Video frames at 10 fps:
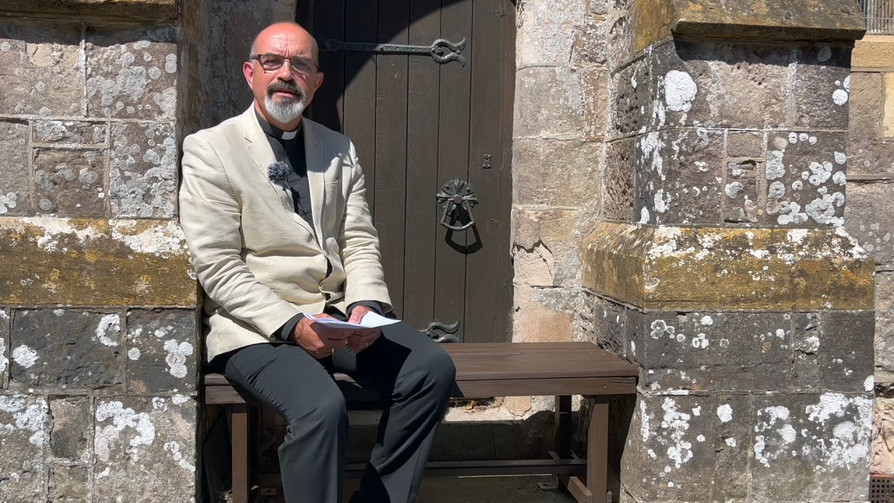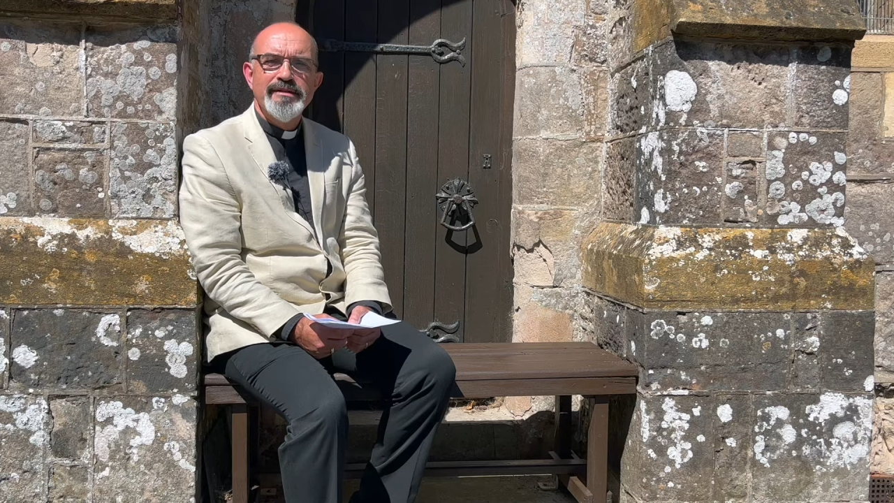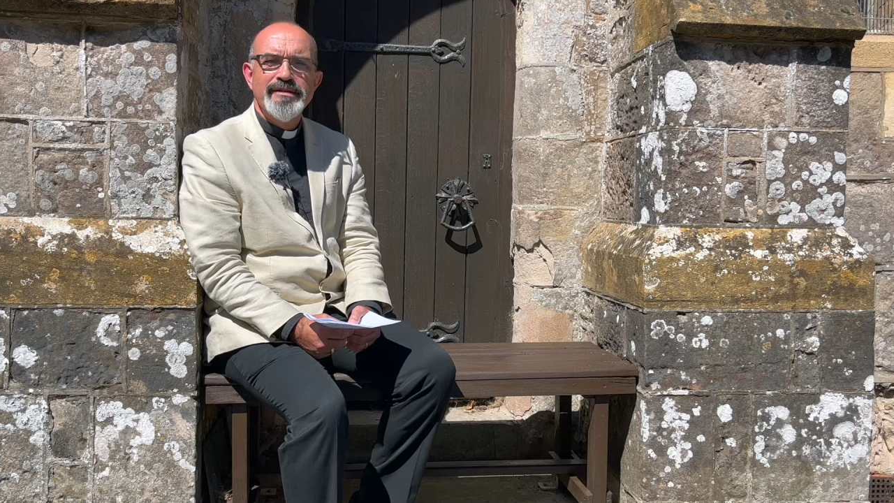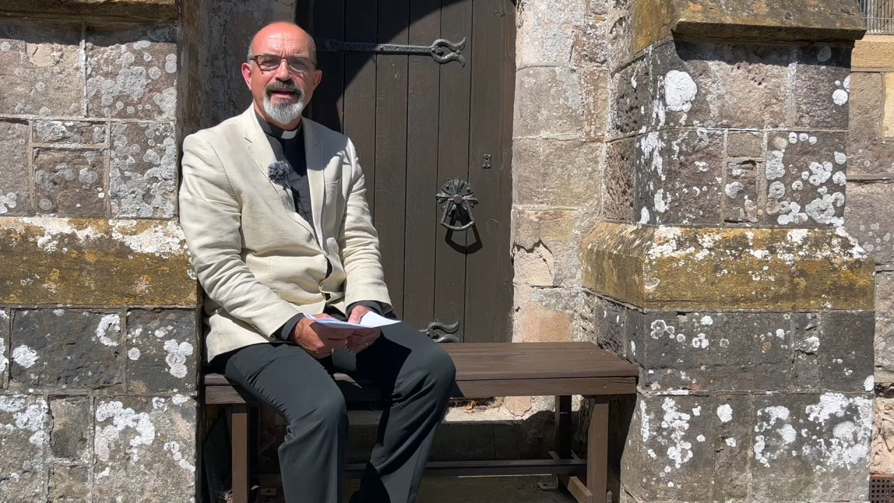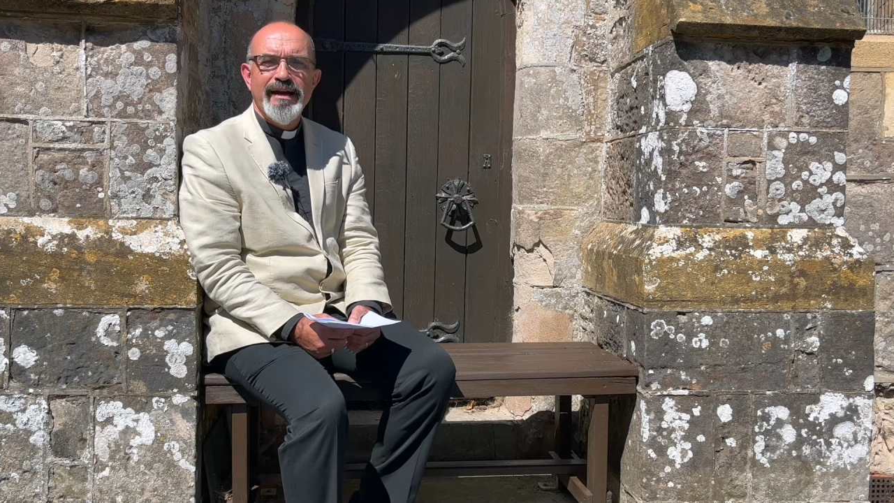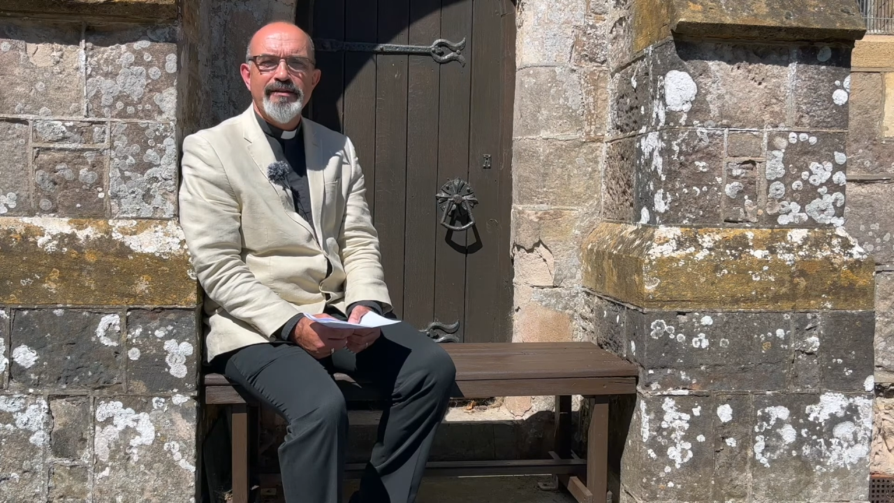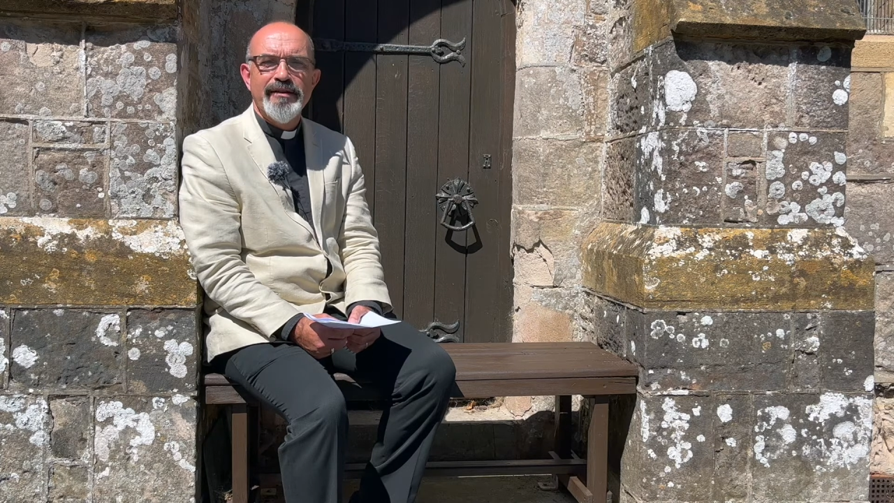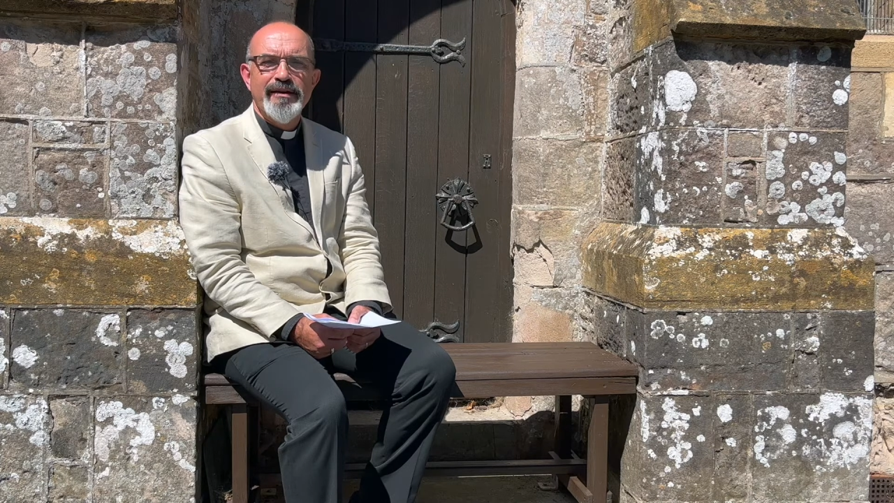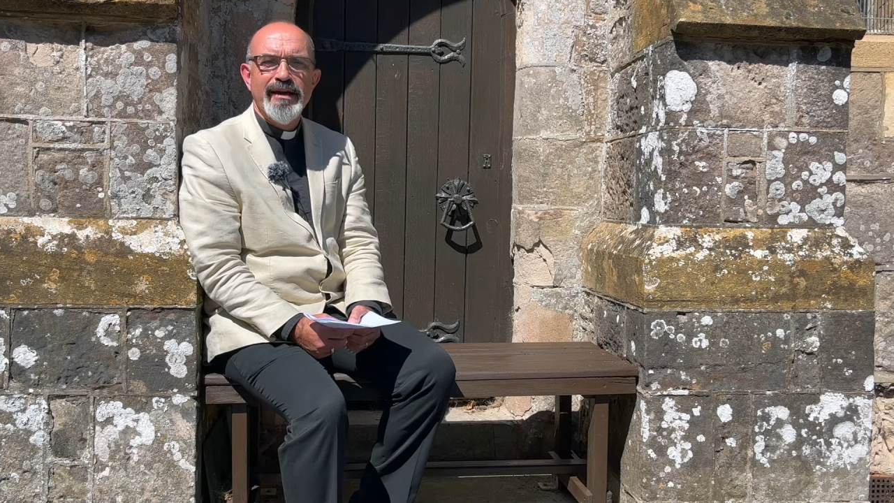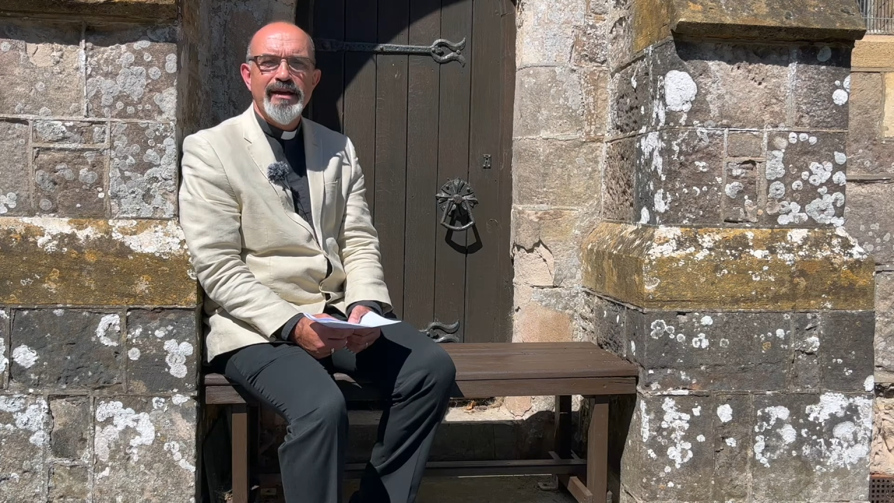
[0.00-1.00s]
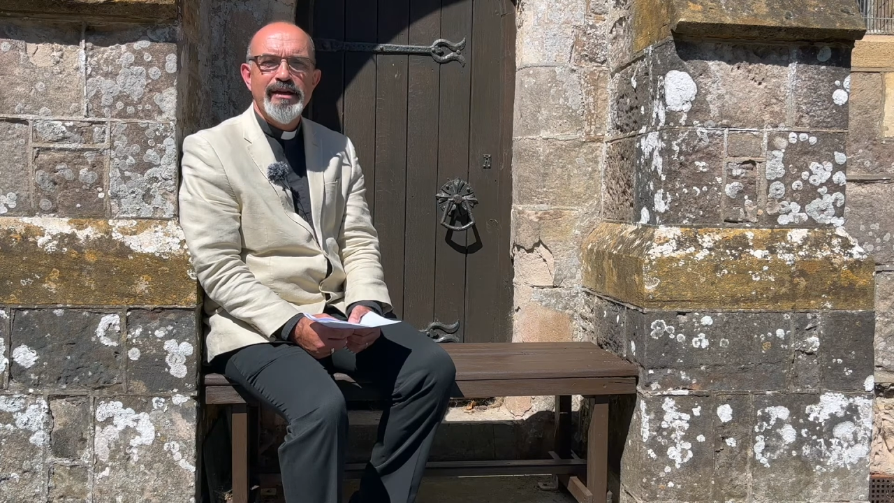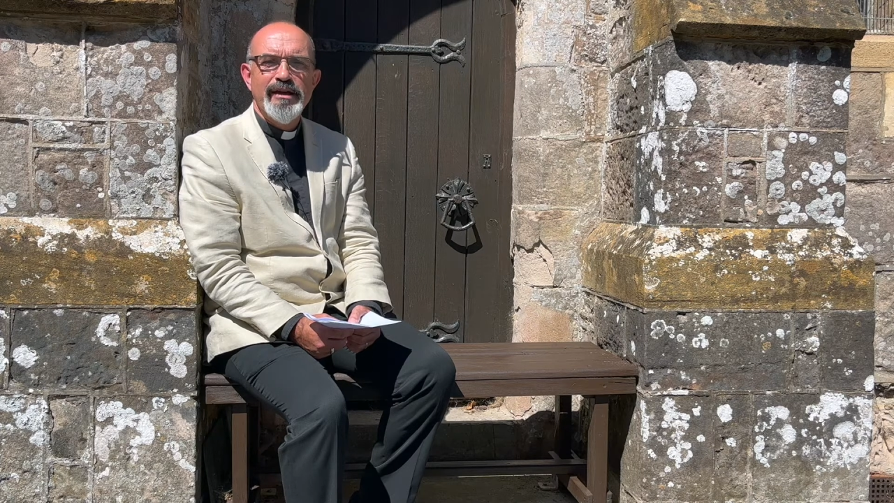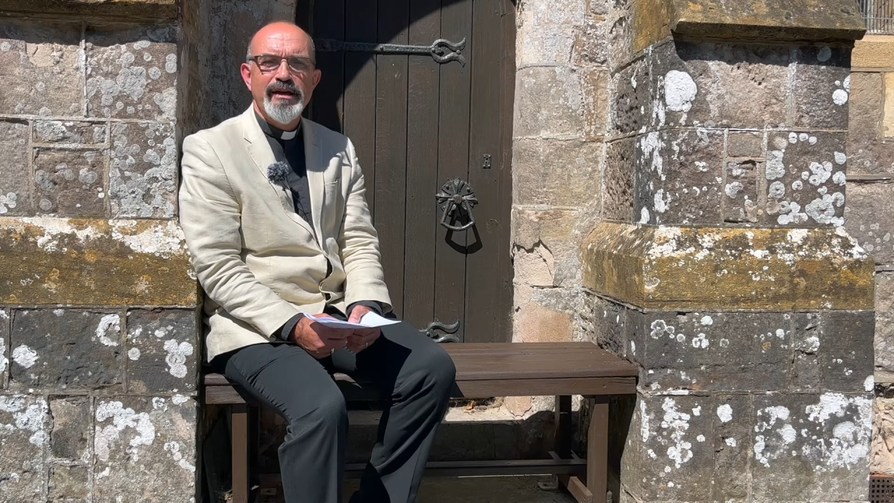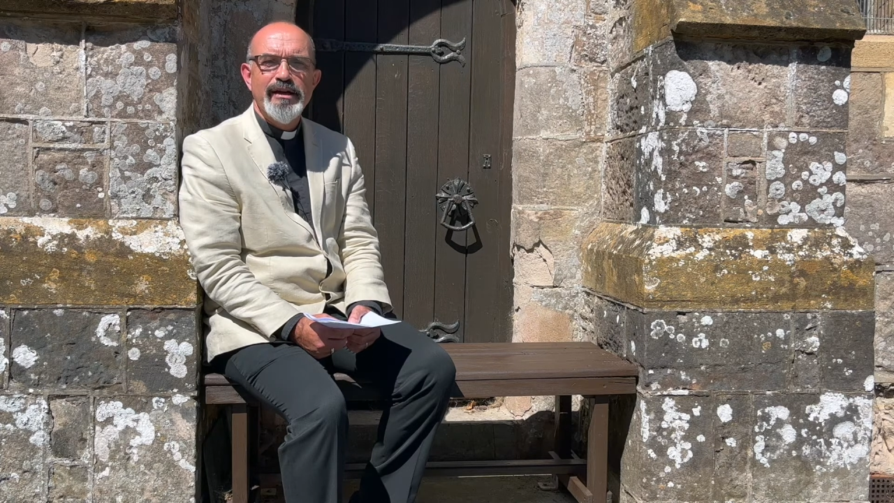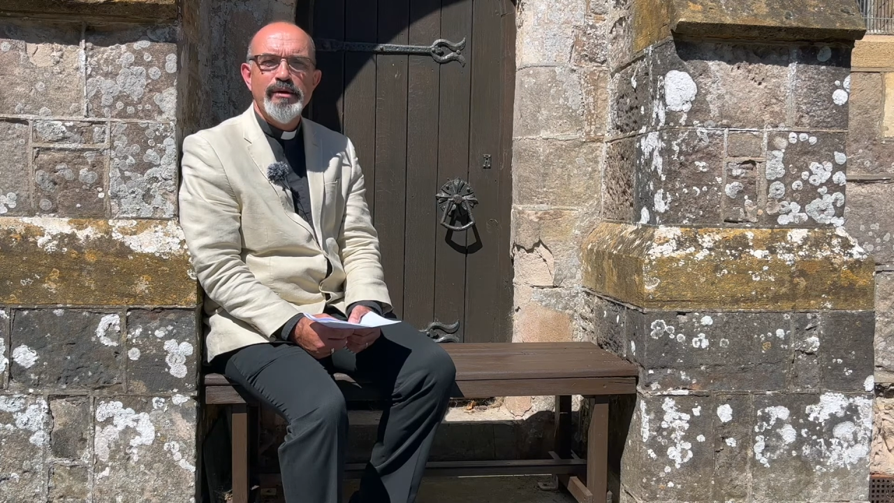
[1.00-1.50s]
together in